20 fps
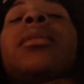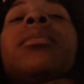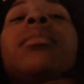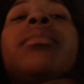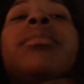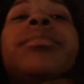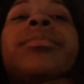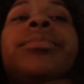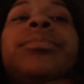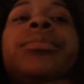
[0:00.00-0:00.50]

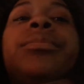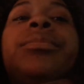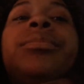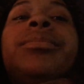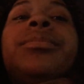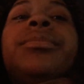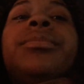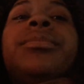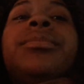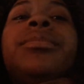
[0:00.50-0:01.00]
You get pulled
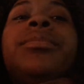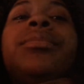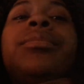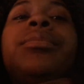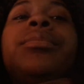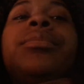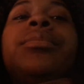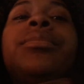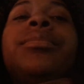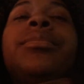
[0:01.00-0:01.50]
over. I
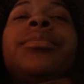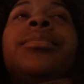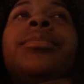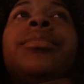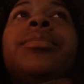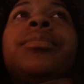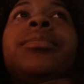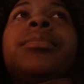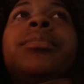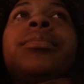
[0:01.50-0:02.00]
guarantee you it's
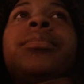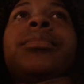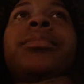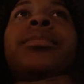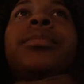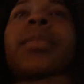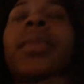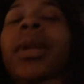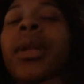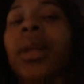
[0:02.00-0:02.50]
gonna be a
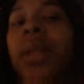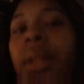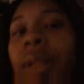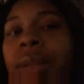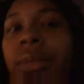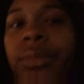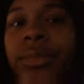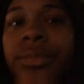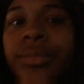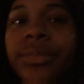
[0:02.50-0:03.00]
sign right there.
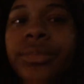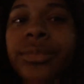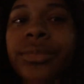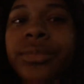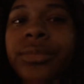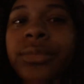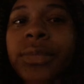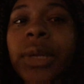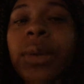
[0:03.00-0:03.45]
No turn on red.